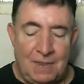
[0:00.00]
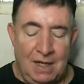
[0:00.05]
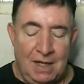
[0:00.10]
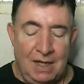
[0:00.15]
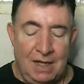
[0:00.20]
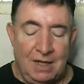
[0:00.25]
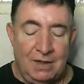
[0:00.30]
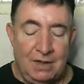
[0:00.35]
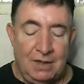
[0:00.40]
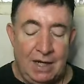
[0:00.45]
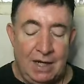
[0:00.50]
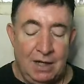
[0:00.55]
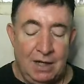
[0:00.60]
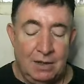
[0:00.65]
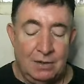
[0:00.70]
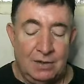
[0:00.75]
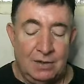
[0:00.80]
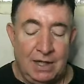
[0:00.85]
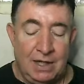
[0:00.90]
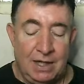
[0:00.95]
and
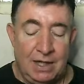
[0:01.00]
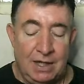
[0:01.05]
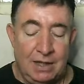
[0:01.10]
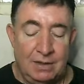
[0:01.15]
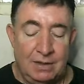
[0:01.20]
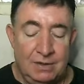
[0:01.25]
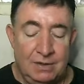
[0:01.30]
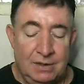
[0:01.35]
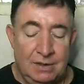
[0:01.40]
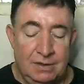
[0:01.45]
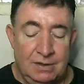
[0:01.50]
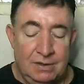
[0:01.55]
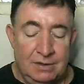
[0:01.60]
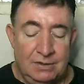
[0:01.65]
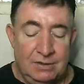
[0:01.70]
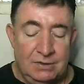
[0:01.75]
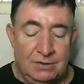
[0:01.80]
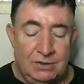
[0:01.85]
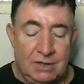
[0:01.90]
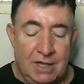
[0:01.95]
now uh,
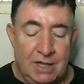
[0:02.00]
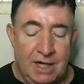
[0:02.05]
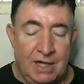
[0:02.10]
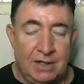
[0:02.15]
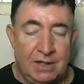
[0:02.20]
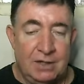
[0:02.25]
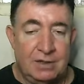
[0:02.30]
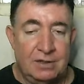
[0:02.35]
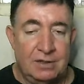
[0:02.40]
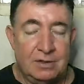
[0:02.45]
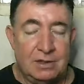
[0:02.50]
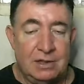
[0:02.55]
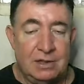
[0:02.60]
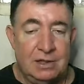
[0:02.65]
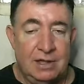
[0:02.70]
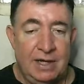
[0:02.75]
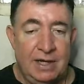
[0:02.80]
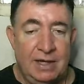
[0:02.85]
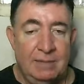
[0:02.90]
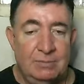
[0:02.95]
China
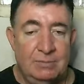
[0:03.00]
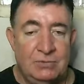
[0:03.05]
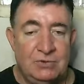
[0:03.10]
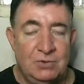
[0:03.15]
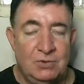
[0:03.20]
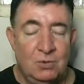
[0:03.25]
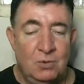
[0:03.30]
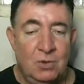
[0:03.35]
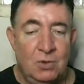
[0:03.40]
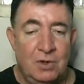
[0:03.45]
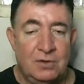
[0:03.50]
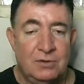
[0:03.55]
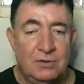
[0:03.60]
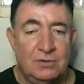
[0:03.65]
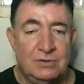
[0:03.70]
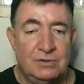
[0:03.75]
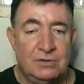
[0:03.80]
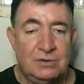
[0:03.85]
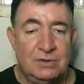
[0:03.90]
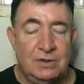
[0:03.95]
claims the
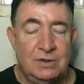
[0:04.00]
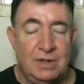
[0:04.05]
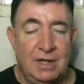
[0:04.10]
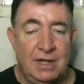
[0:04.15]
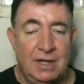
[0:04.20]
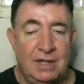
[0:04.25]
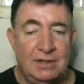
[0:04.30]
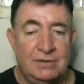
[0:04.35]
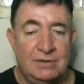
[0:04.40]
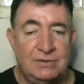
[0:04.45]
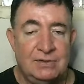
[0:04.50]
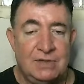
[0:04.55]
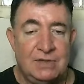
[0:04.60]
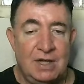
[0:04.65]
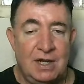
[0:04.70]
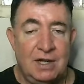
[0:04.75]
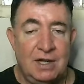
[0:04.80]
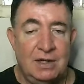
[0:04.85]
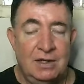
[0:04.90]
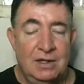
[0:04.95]
waters as
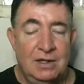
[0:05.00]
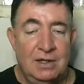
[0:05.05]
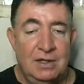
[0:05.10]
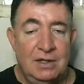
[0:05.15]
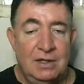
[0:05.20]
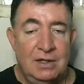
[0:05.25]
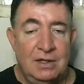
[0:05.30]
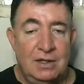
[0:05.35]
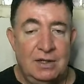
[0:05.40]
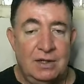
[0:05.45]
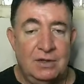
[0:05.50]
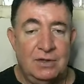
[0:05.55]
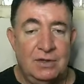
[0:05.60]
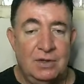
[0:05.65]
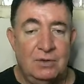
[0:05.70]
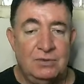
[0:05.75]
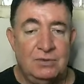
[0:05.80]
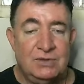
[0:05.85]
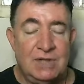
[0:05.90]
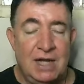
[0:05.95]
in
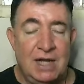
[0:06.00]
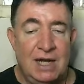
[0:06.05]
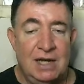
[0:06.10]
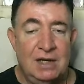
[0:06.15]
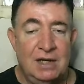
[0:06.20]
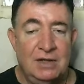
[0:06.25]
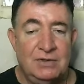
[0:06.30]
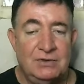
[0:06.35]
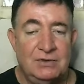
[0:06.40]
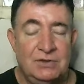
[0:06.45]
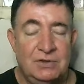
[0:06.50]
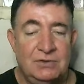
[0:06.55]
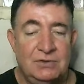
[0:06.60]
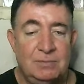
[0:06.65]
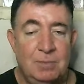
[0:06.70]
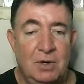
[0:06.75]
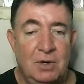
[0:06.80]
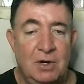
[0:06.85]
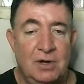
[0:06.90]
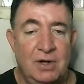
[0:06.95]
those islands as
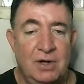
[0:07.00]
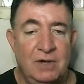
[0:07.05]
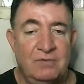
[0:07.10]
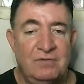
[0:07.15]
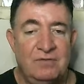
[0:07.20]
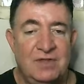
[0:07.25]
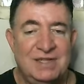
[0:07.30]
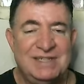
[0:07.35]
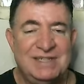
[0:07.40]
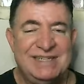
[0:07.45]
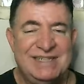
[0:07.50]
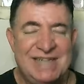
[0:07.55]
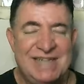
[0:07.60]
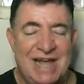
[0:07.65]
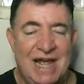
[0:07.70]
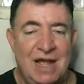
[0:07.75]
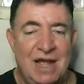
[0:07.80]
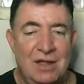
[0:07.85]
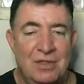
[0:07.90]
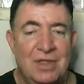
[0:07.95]
part of the
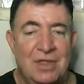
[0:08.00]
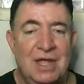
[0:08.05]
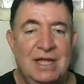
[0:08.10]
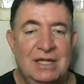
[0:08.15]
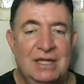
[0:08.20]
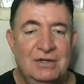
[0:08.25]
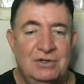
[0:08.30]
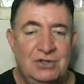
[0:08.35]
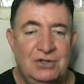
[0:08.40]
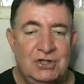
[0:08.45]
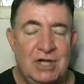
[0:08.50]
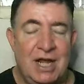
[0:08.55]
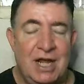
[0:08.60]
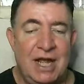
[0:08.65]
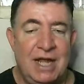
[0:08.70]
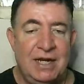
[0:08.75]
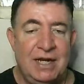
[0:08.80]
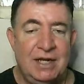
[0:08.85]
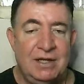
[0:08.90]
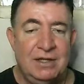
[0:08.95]
South
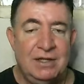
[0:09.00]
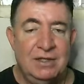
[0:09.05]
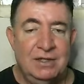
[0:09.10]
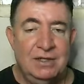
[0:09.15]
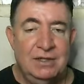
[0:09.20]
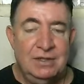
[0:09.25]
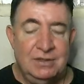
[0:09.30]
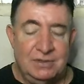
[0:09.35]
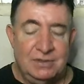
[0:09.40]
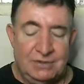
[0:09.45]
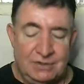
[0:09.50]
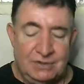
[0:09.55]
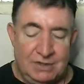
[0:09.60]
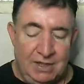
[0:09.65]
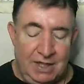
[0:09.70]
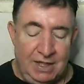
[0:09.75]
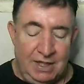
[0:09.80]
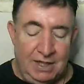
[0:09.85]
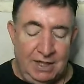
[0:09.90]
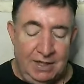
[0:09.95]
China
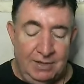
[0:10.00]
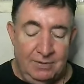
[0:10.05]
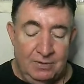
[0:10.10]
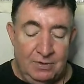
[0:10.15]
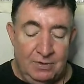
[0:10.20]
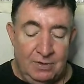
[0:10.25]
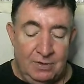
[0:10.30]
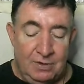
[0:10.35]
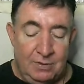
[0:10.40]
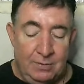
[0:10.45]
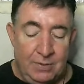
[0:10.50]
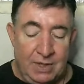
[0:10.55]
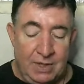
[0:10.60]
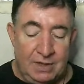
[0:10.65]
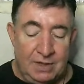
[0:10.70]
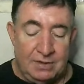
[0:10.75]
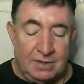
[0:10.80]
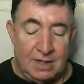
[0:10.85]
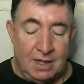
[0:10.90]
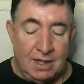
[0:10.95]
Sea,
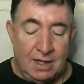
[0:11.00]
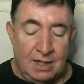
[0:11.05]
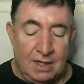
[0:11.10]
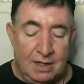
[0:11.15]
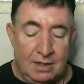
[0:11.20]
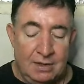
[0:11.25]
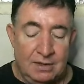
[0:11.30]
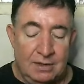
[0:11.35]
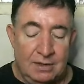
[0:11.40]
but